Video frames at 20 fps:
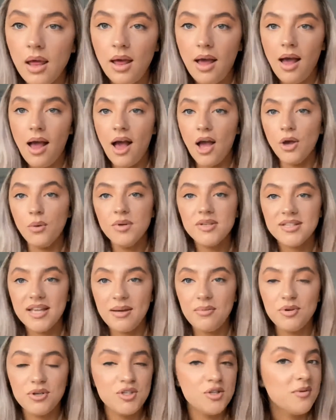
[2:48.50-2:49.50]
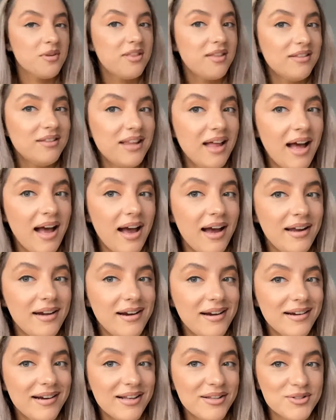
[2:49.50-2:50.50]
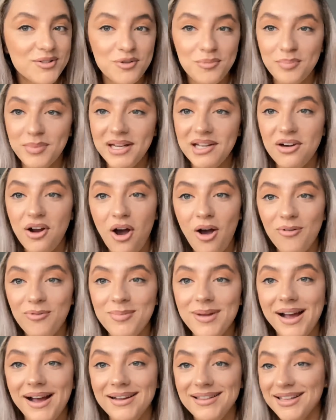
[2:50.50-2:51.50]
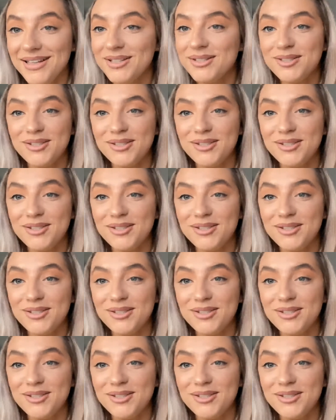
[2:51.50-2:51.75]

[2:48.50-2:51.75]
I always say I'm going to do a thin line and it ends up being half my eyelid,